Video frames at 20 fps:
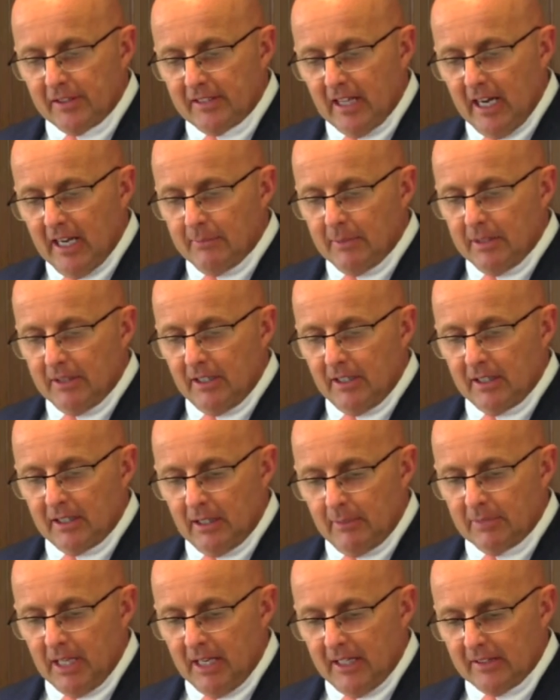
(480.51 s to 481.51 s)
Diman
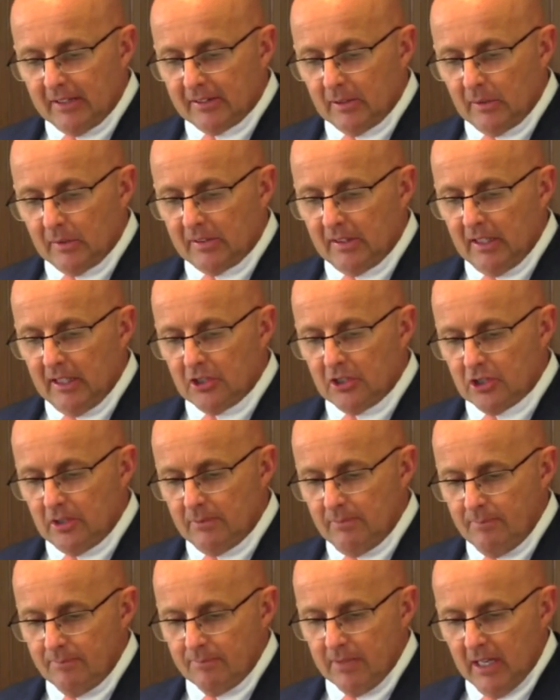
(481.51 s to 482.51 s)
Alumni
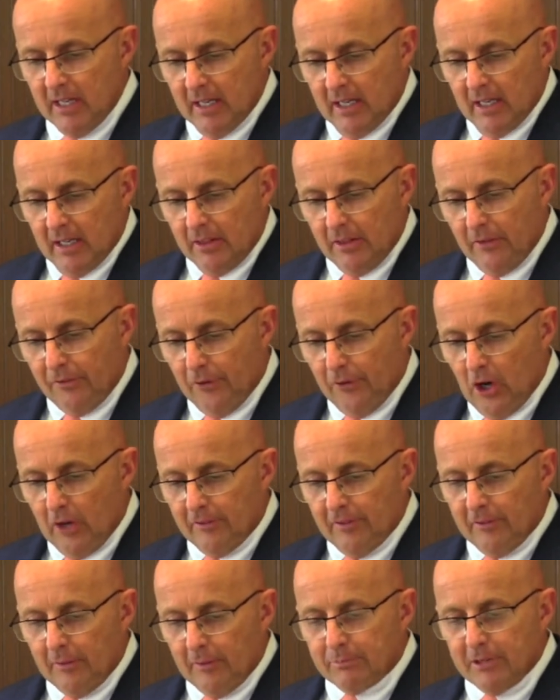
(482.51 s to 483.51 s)
Association, the
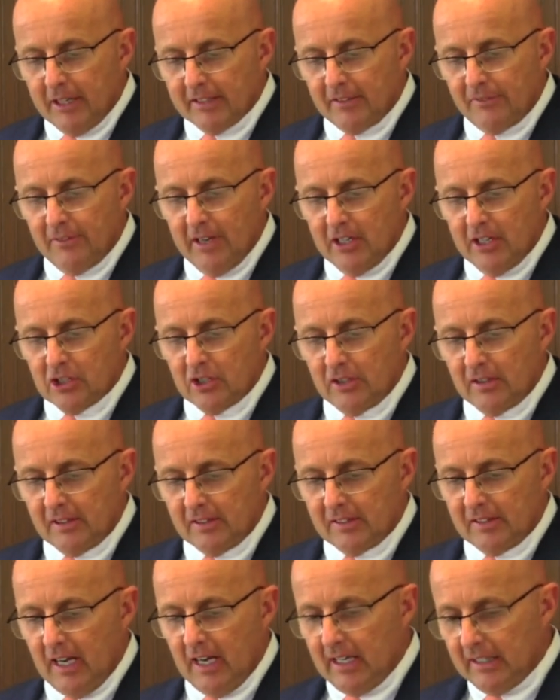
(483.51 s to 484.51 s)
Fall River Preservation
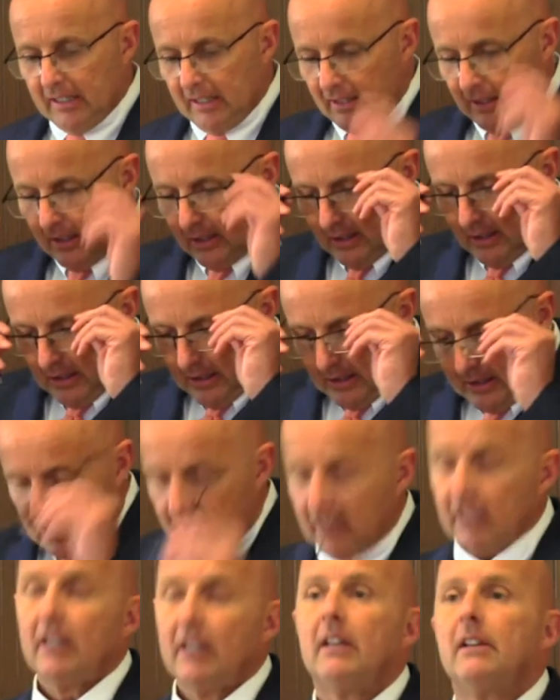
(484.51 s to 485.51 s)
Society,
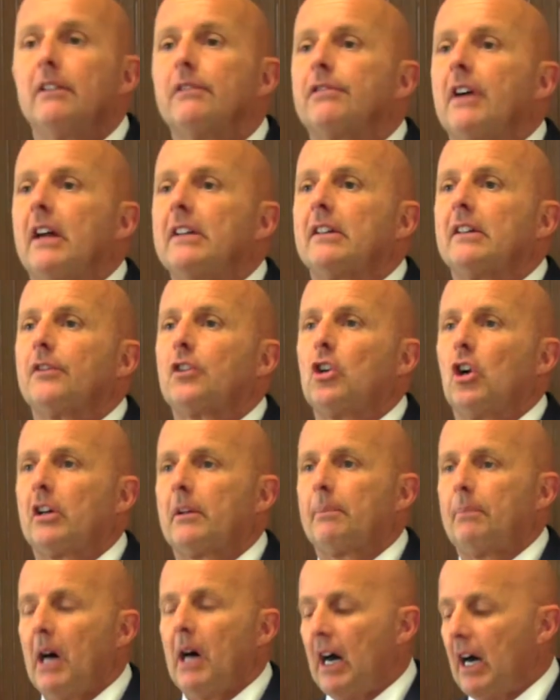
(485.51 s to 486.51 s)
Friends of
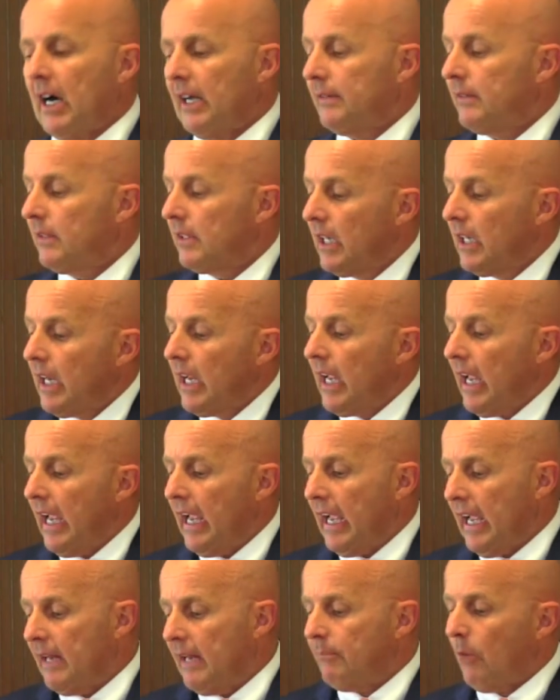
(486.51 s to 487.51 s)
Cook Pond,
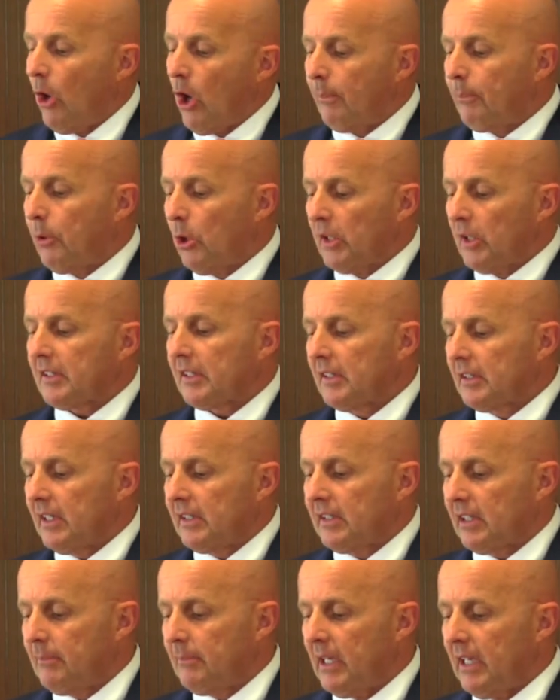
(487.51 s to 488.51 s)
and more
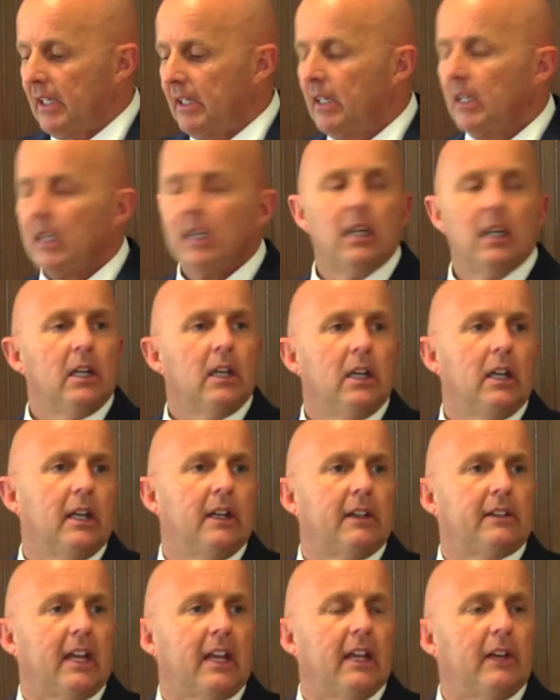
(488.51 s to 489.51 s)
personally to me,
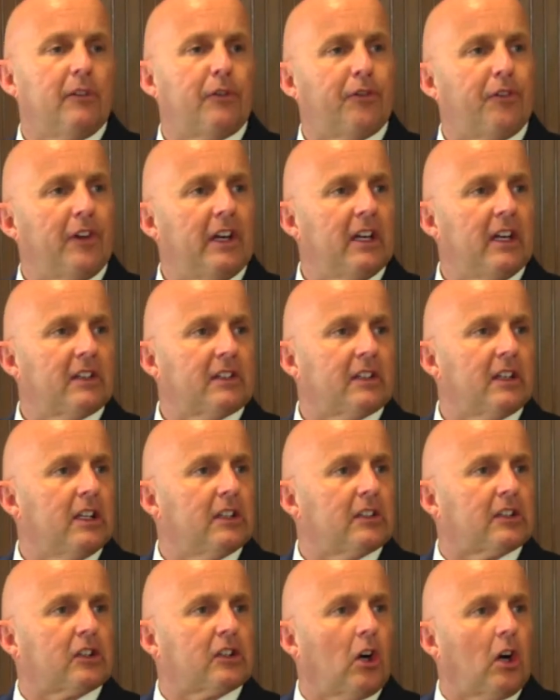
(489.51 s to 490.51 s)
is a fierce
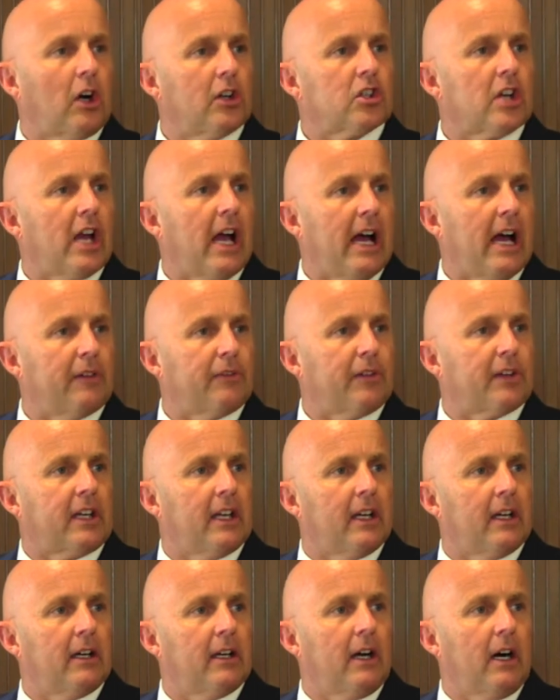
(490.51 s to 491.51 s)
and staunch
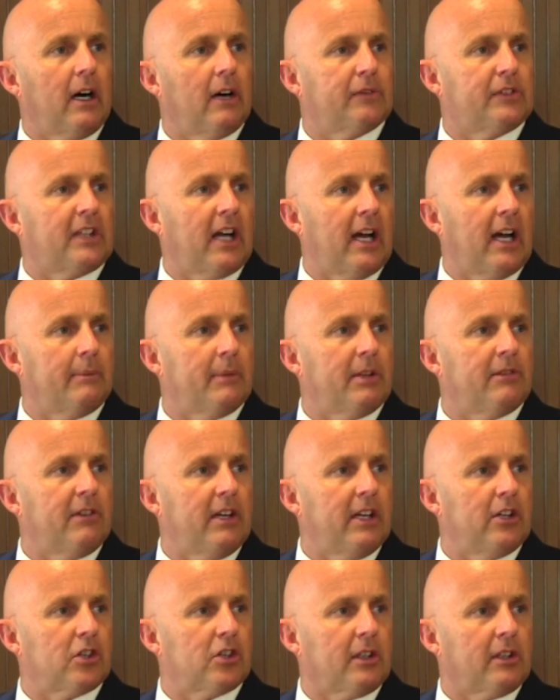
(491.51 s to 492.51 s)
advocate of Diman
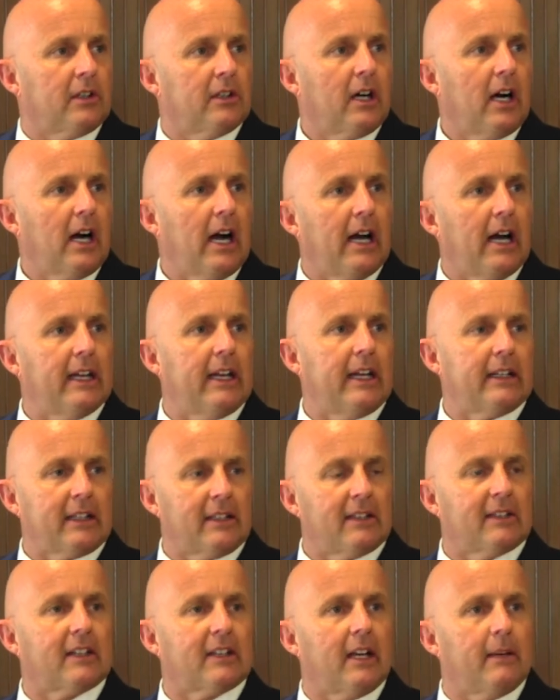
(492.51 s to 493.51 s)
Regional. I
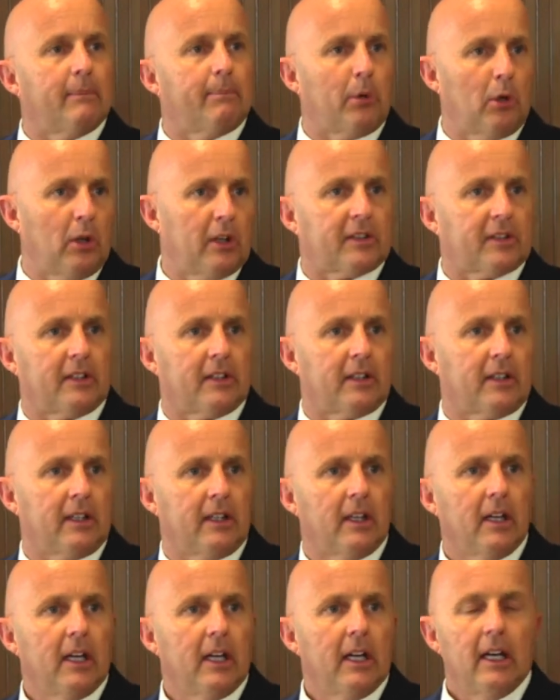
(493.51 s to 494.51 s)
can say
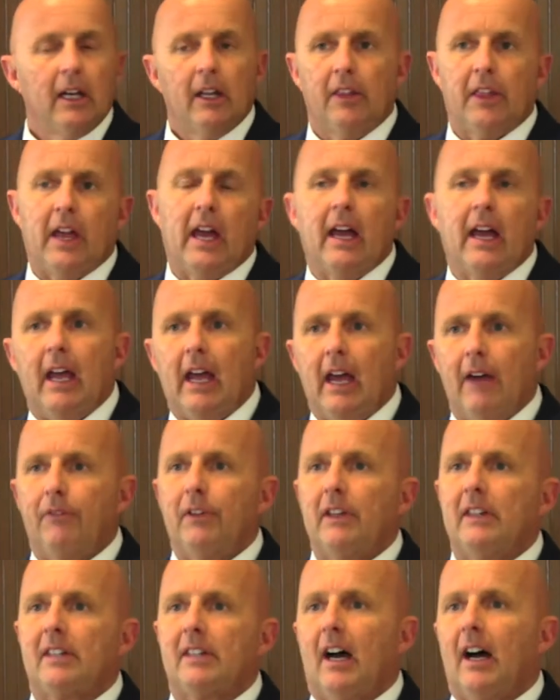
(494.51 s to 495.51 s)
personally that
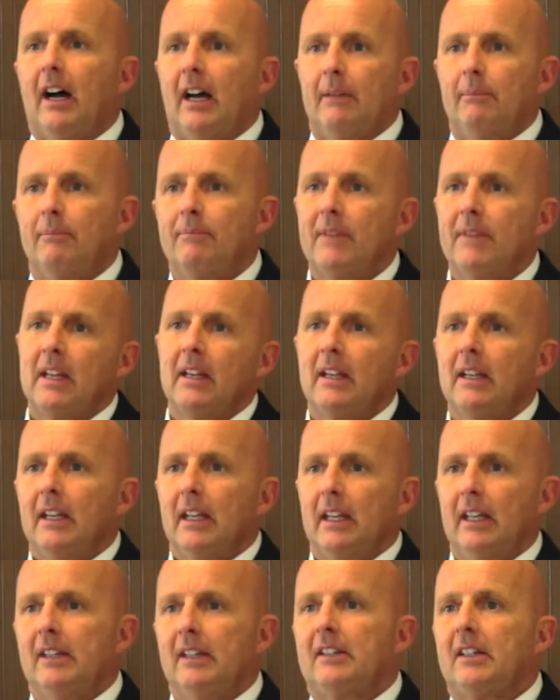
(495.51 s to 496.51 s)
every time
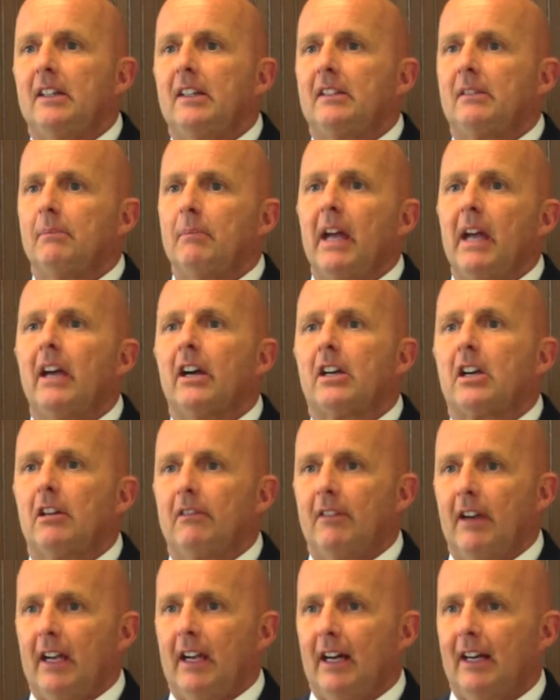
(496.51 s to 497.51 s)
he sees Mayor
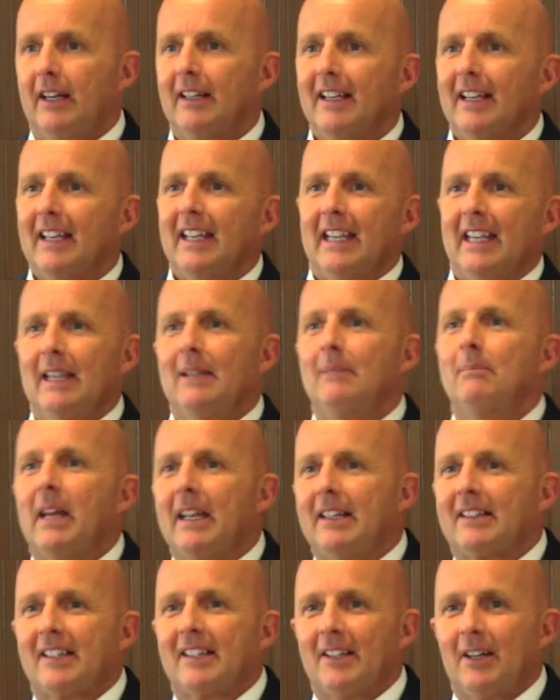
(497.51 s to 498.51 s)
Correa, he
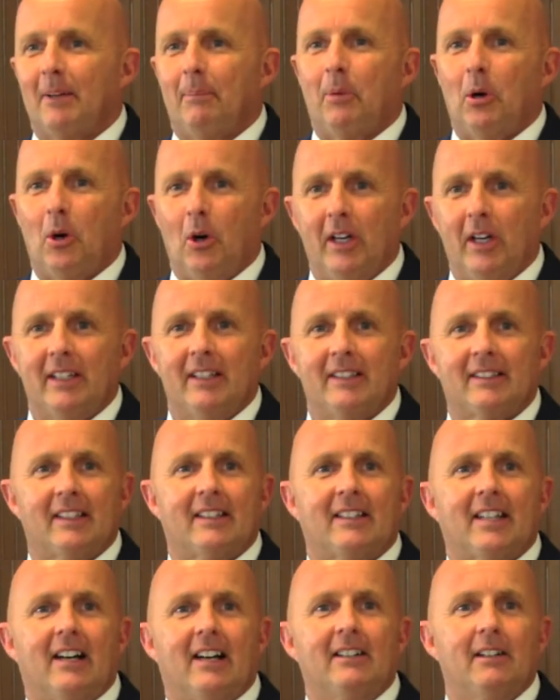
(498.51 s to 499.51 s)
makes it a point to
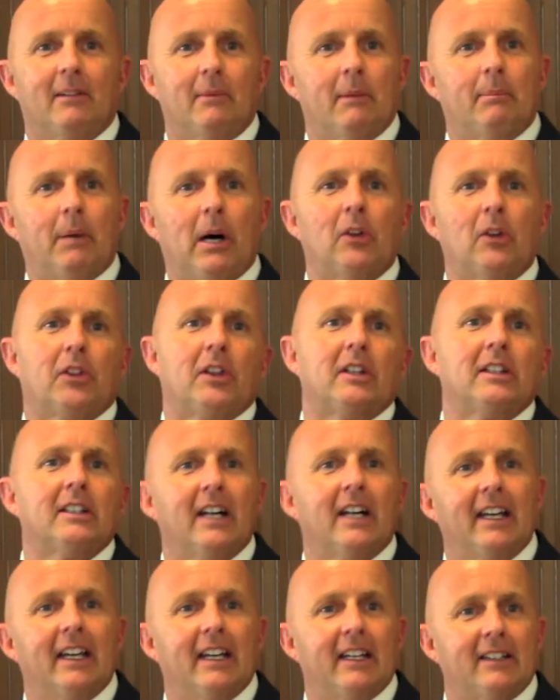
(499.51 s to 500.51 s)
tell him about the
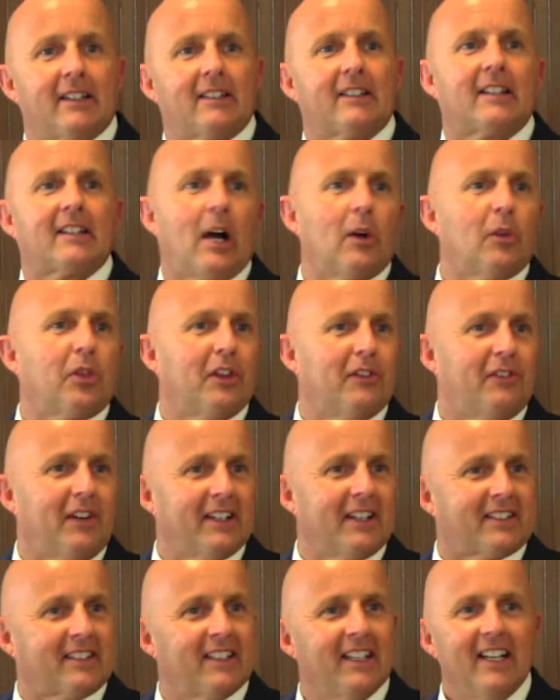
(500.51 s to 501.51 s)
land south of
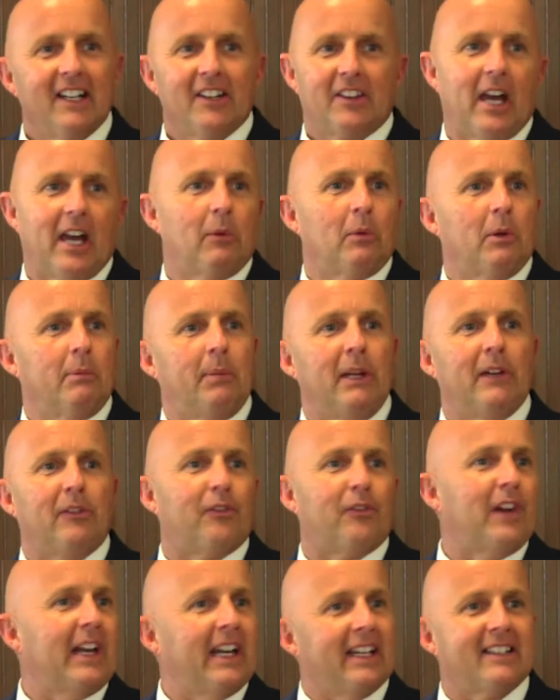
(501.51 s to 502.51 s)
us that would be
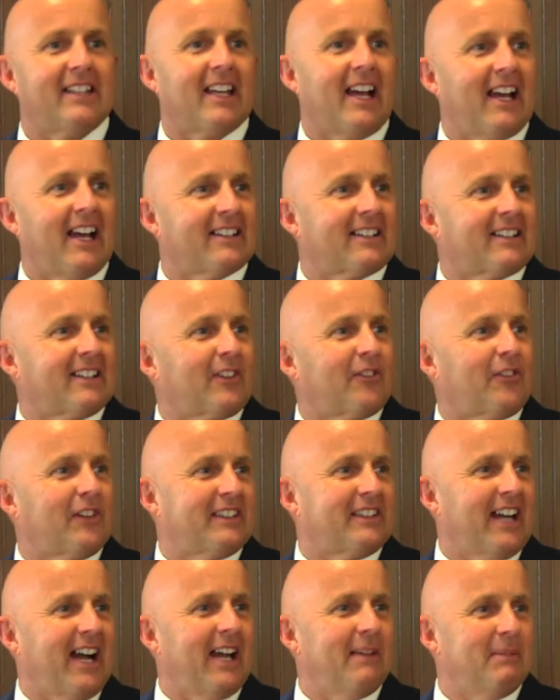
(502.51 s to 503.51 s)
fantastic for
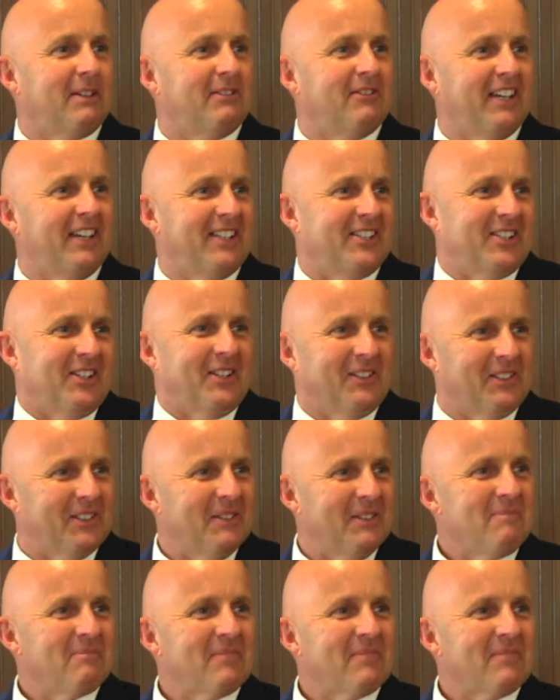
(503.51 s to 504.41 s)
Diman Regional.